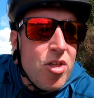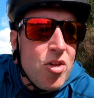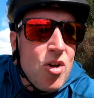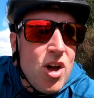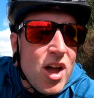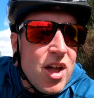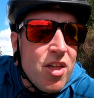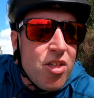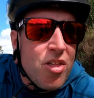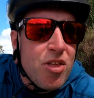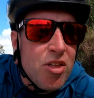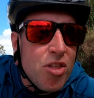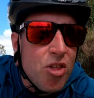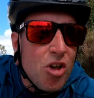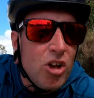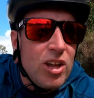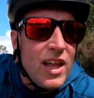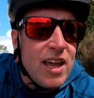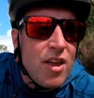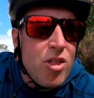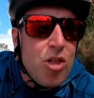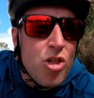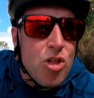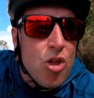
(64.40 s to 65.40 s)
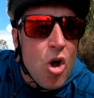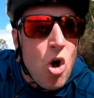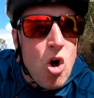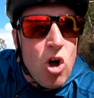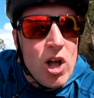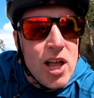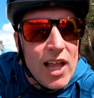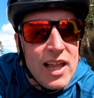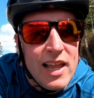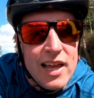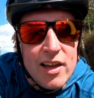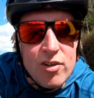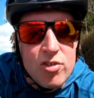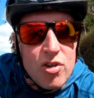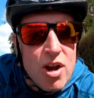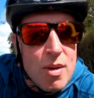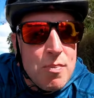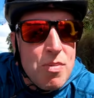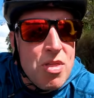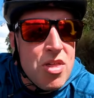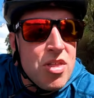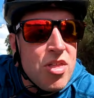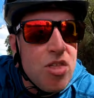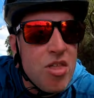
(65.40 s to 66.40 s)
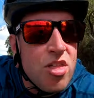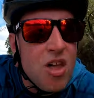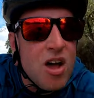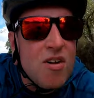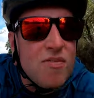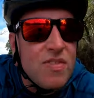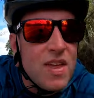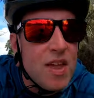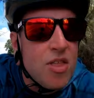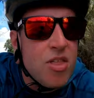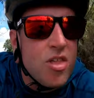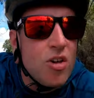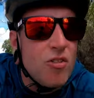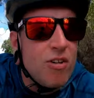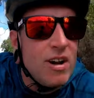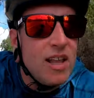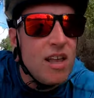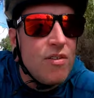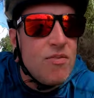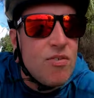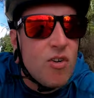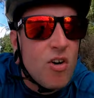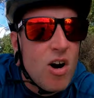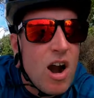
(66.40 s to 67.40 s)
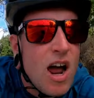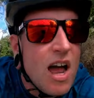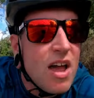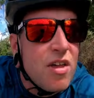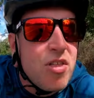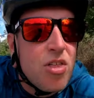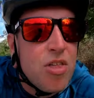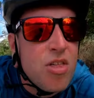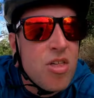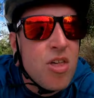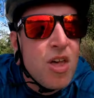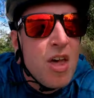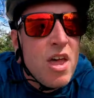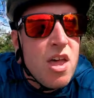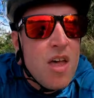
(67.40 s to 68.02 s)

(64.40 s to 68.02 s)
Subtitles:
to us. It's all like snorkeling trips and stuff, that's not really for us.